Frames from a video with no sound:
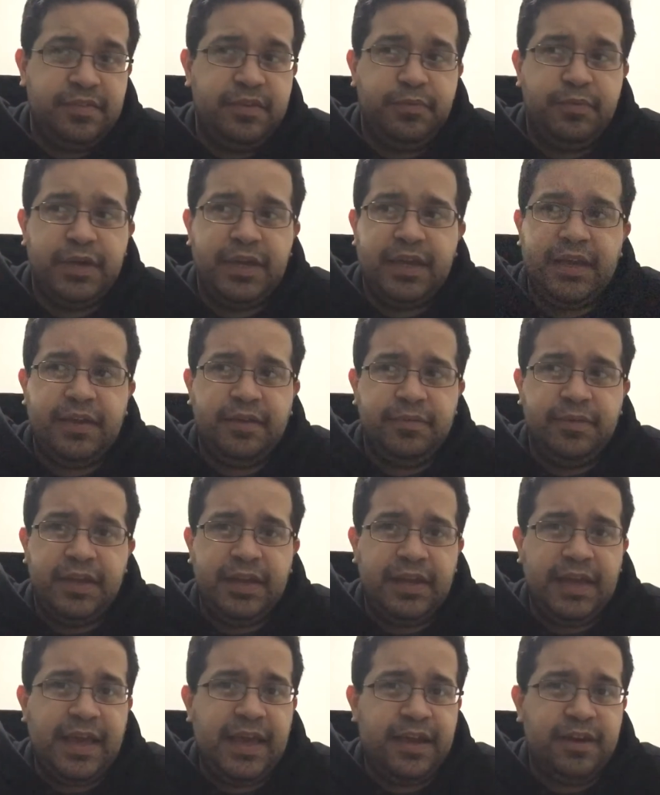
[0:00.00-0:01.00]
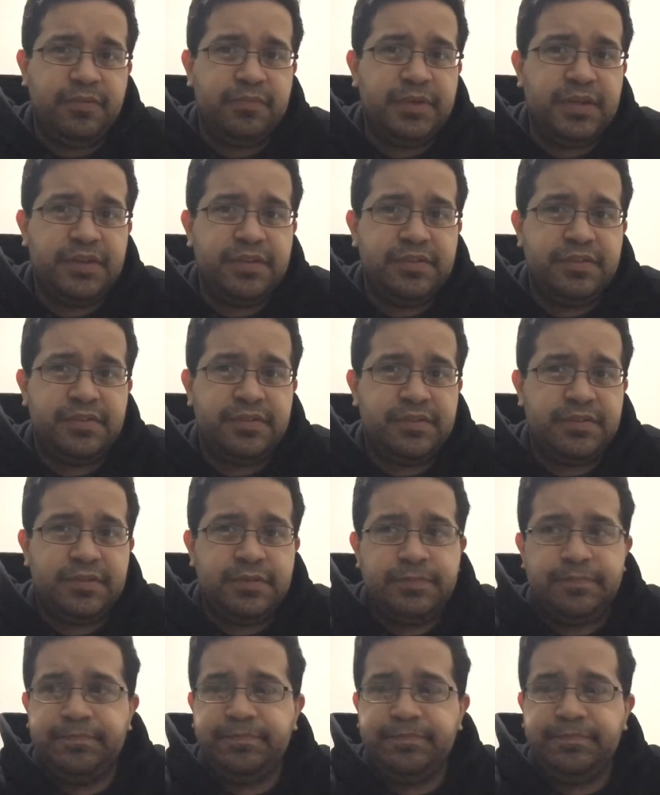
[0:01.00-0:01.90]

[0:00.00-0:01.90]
the way an atom is,